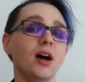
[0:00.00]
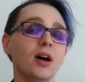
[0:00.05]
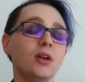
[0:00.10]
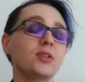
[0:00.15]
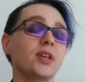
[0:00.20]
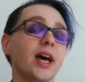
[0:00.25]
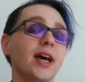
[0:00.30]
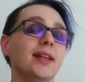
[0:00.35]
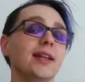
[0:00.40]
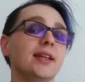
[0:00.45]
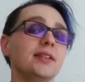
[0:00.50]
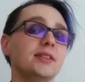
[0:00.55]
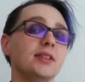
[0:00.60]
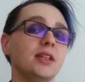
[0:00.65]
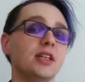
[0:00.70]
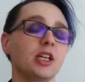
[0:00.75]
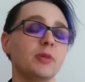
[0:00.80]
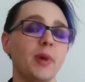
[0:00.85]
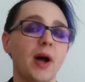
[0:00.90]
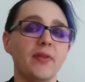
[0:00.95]
Okay, let's
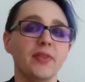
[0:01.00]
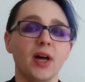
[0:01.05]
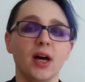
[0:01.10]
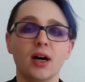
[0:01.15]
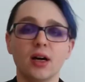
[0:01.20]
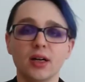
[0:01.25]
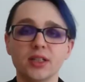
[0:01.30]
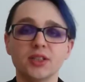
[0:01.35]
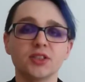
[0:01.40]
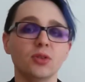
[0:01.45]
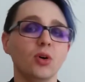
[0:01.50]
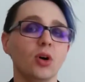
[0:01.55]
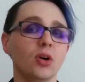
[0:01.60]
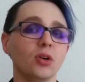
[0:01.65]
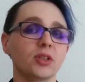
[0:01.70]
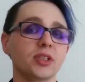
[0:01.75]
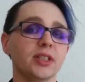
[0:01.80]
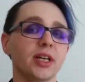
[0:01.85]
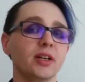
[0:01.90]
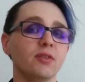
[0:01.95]
think about that
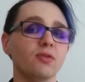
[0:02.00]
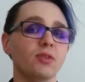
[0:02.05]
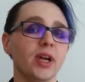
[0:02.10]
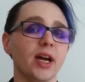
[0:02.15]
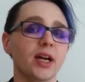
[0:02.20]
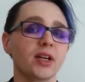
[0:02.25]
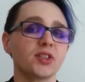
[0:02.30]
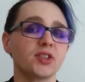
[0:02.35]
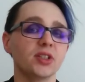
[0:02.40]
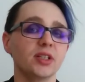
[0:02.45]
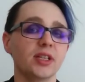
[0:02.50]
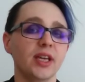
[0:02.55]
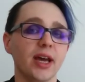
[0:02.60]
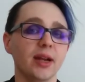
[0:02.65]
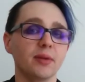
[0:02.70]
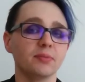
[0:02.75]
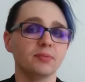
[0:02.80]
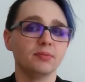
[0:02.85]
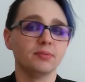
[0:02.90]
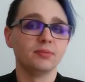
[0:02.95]
isooctane reaction
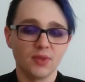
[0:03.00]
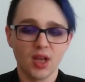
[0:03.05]
again.